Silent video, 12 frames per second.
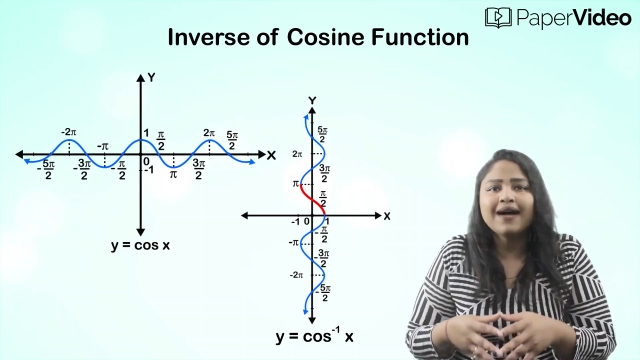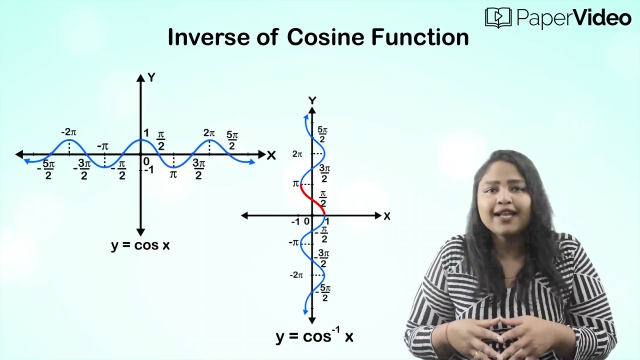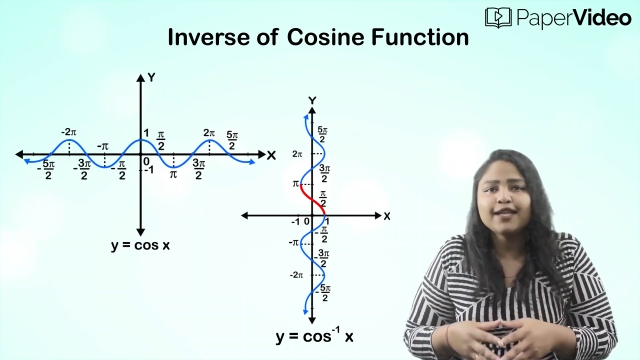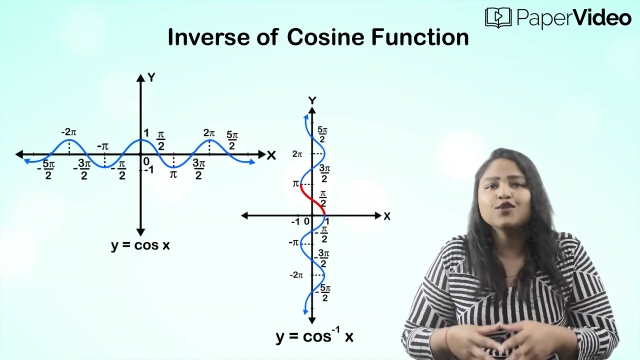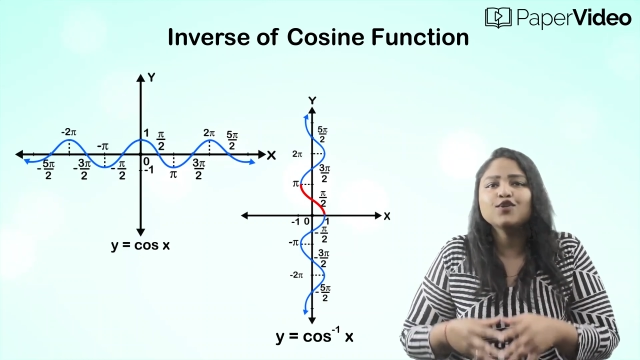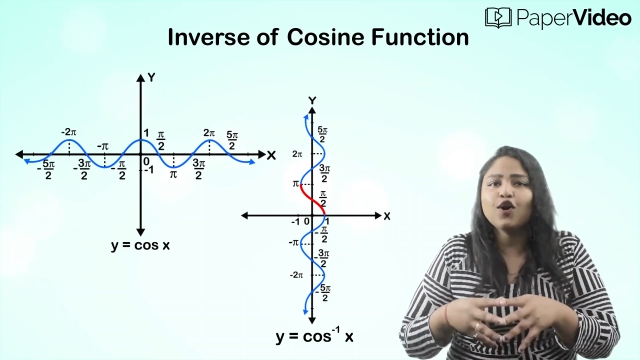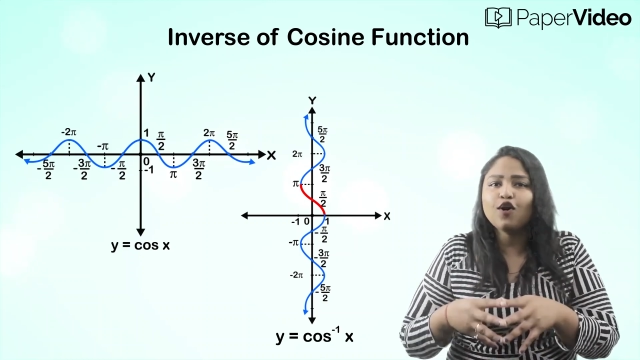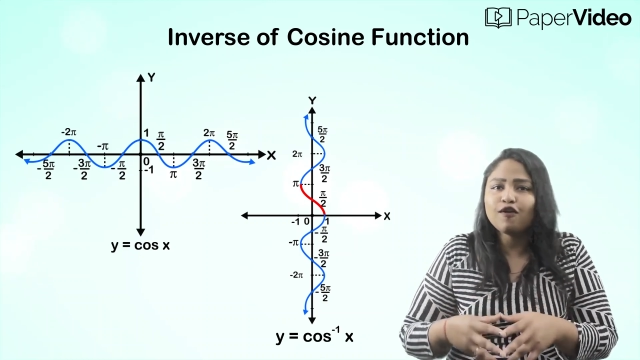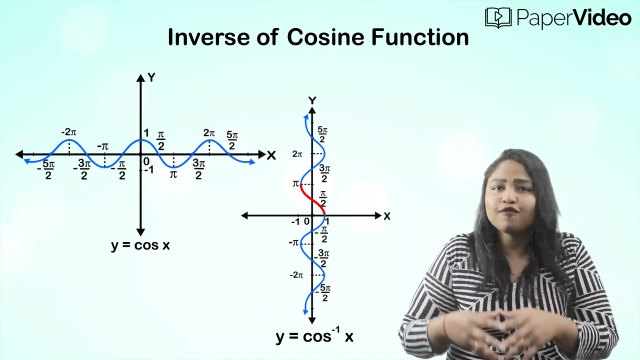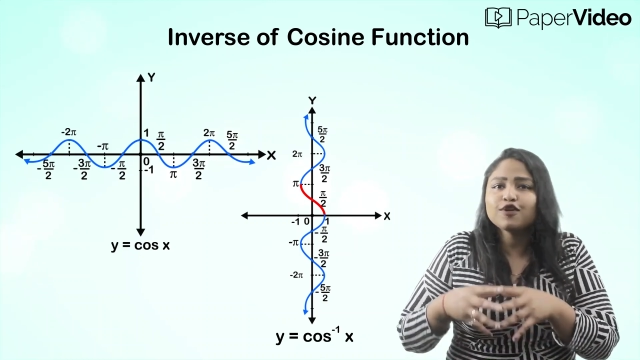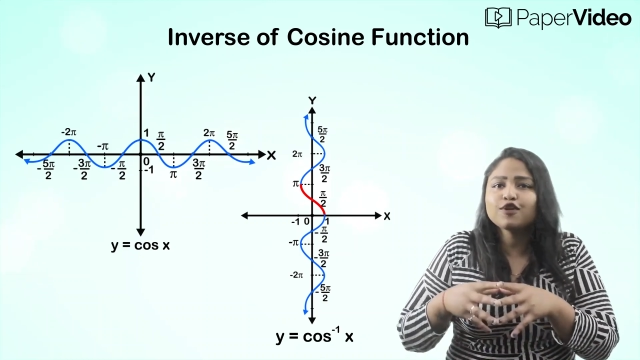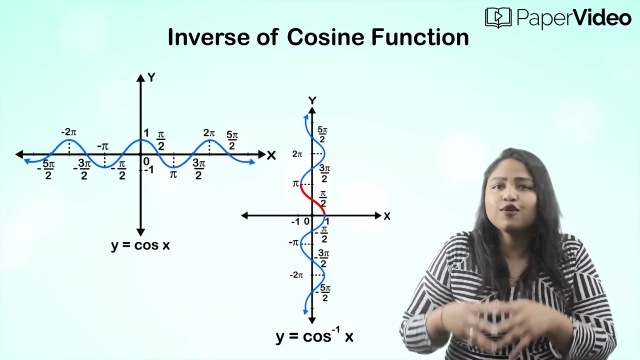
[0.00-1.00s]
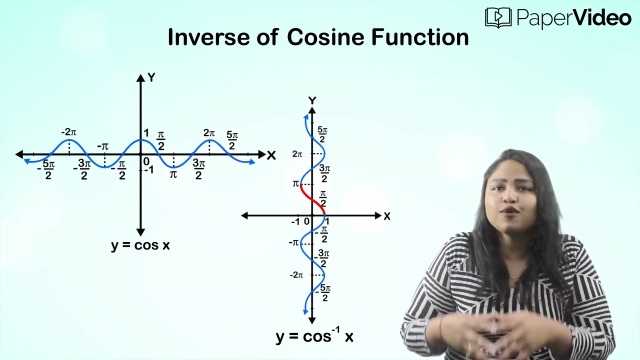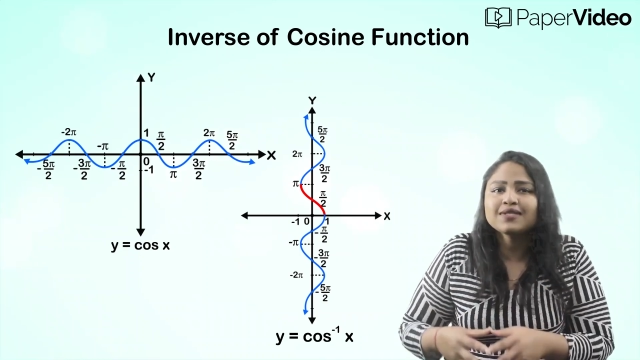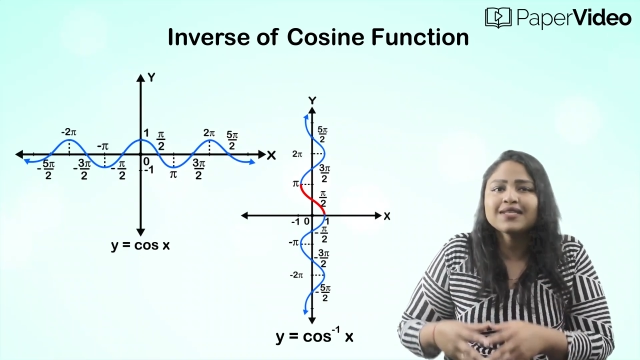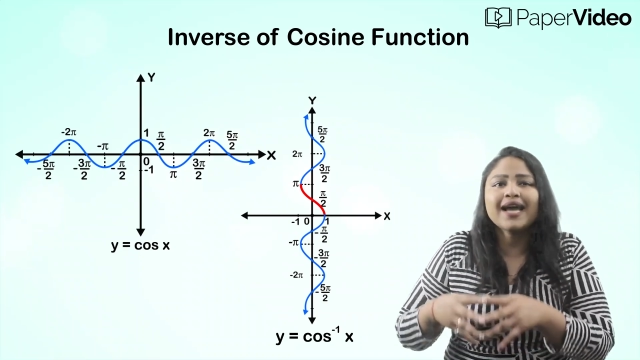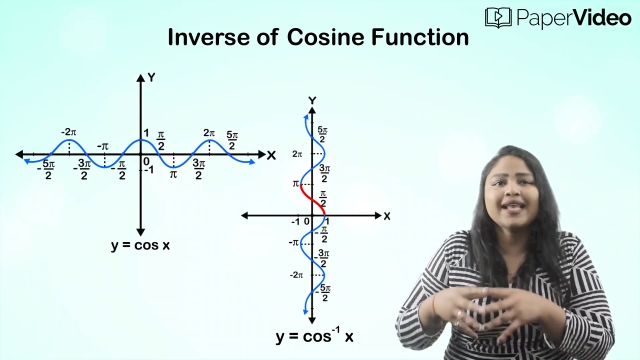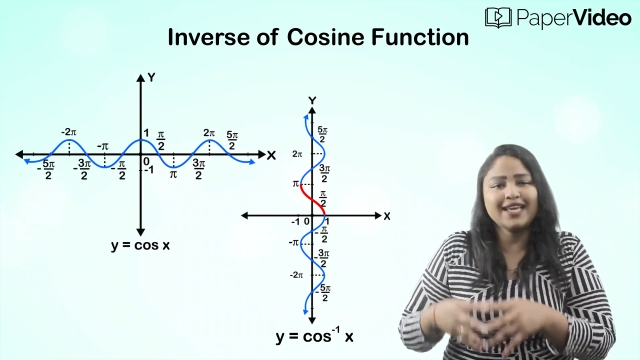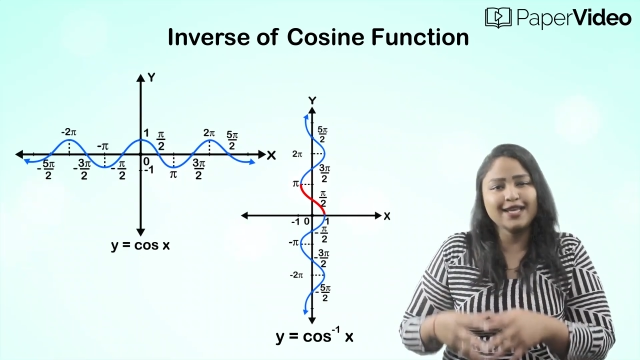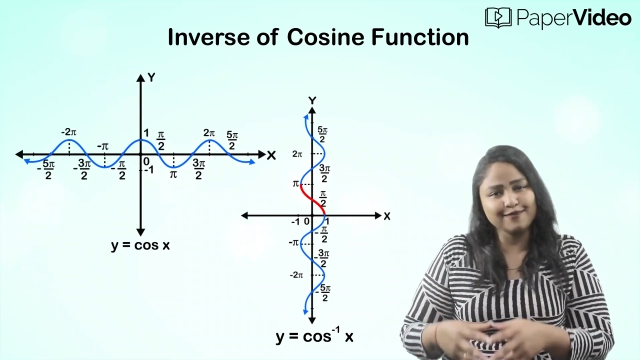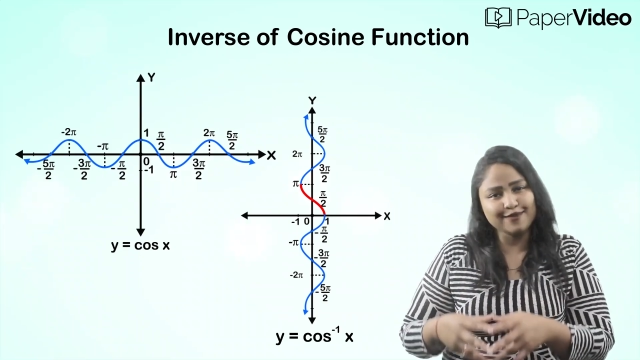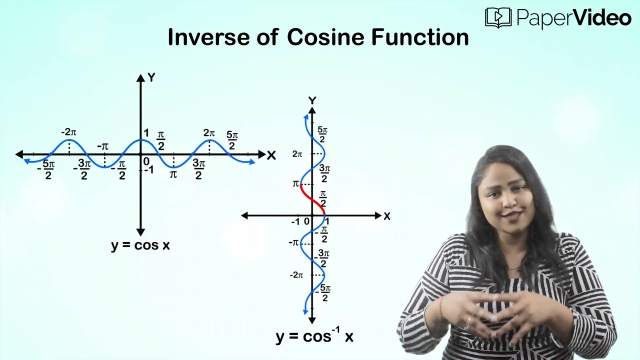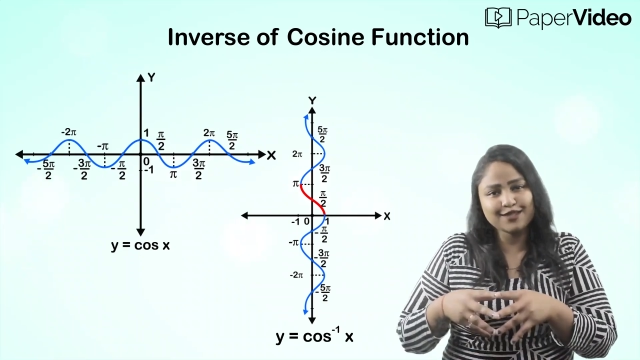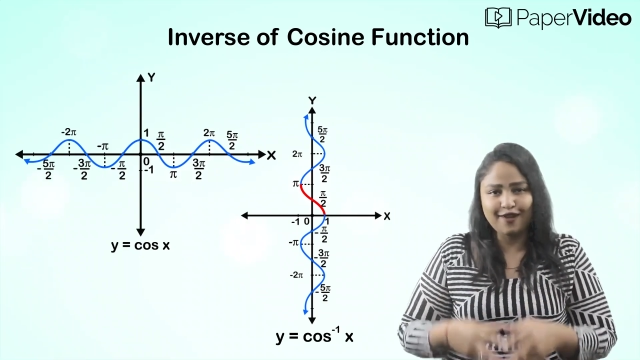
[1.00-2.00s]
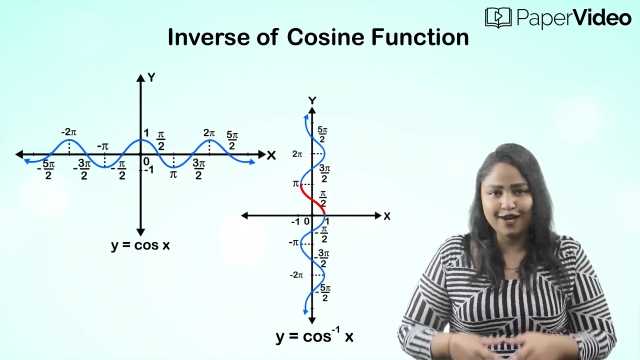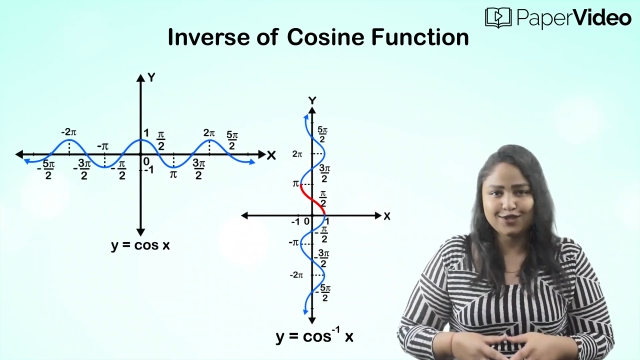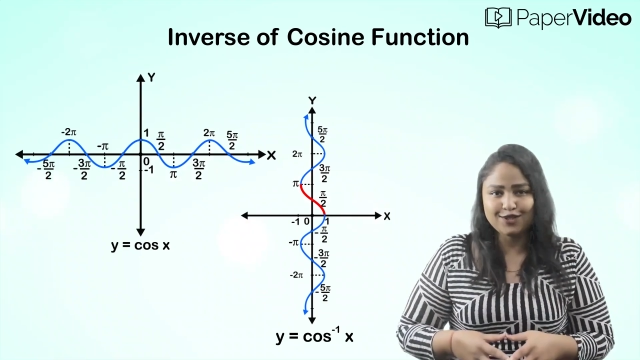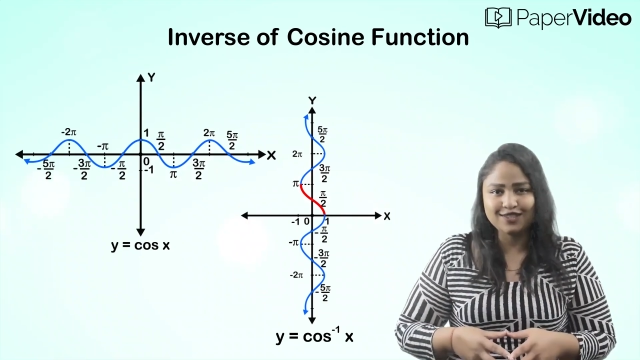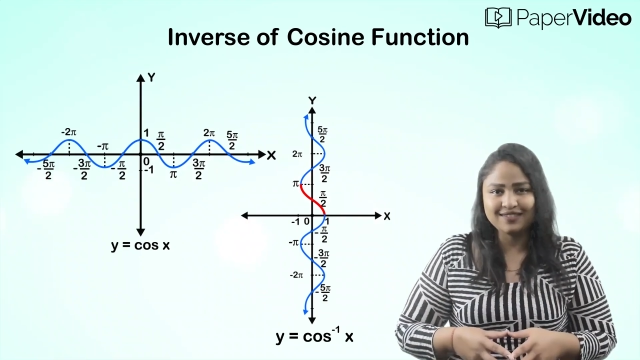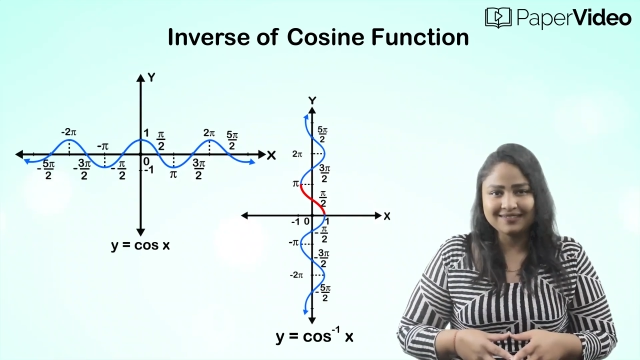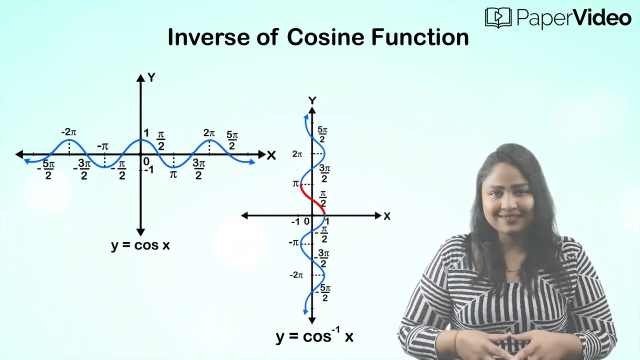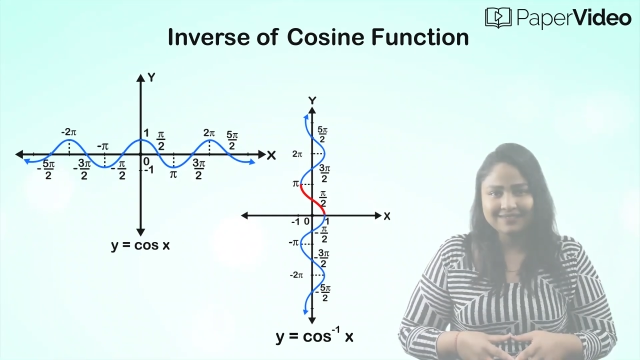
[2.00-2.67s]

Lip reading: value of the cosine inverse function.